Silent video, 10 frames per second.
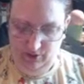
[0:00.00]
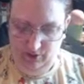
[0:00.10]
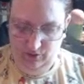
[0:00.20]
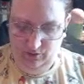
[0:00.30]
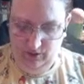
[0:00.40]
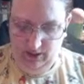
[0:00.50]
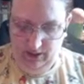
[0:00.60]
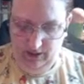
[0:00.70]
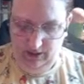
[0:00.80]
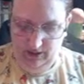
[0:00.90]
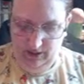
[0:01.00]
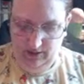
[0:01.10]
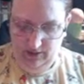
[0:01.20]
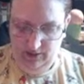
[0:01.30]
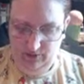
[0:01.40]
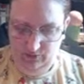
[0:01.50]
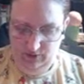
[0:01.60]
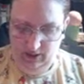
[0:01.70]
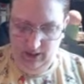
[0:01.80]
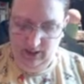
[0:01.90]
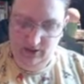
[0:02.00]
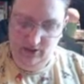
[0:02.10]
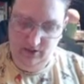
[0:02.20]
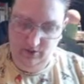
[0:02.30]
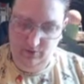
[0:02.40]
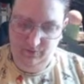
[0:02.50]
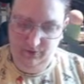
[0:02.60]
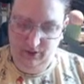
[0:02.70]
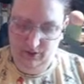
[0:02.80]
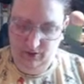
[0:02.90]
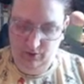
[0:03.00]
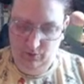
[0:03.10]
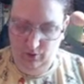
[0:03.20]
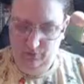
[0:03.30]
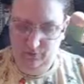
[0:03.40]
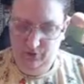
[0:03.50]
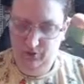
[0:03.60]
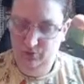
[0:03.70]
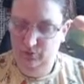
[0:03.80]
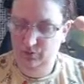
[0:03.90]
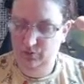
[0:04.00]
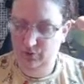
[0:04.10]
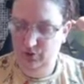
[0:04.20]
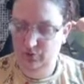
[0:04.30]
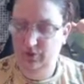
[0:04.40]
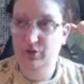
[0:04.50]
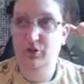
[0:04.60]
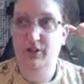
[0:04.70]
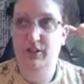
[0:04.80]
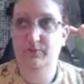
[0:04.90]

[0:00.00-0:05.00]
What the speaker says: so that I can get to the edges and hopefully not go over too much on it.